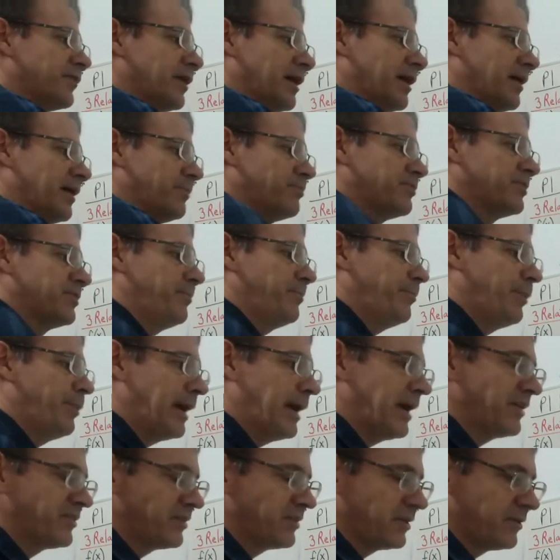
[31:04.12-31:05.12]
up to
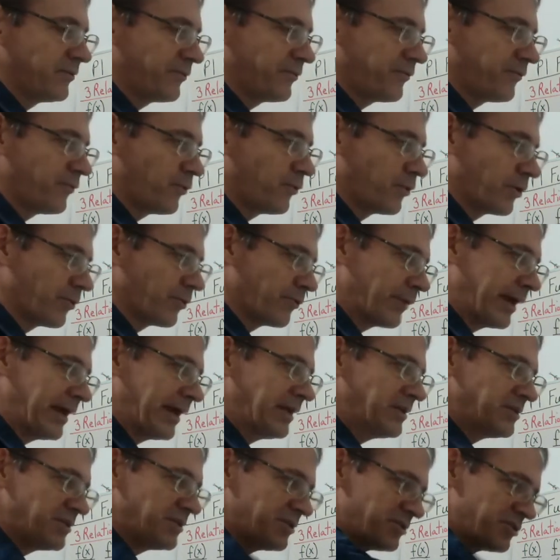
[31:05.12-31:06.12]
+4.
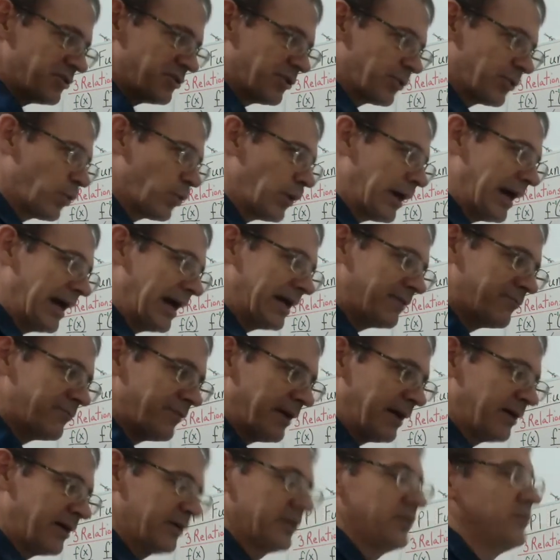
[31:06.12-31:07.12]
Range is your Y
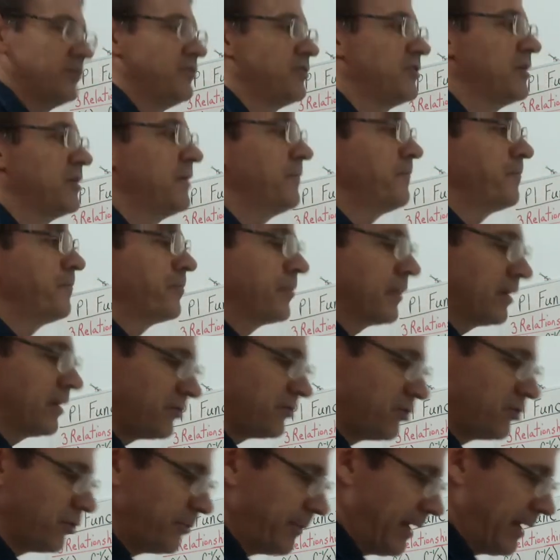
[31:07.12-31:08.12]
values.
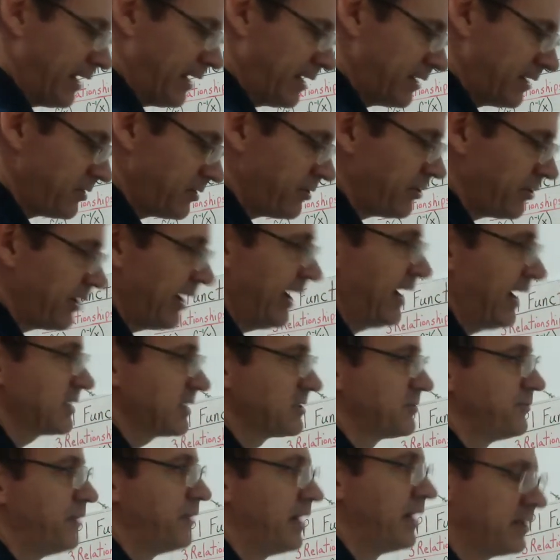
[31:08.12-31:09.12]
Domain is your
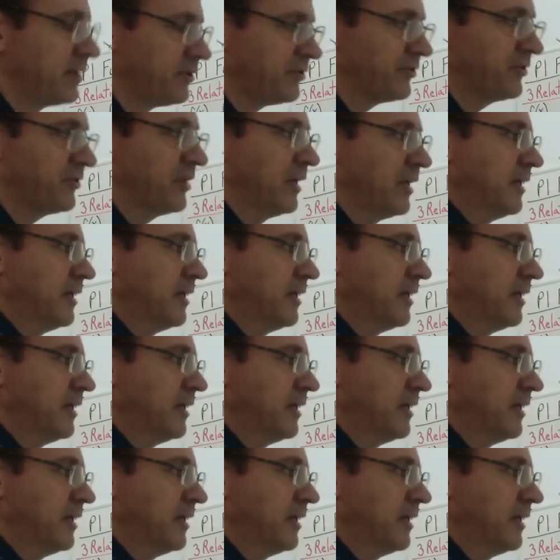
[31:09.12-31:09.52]
X values.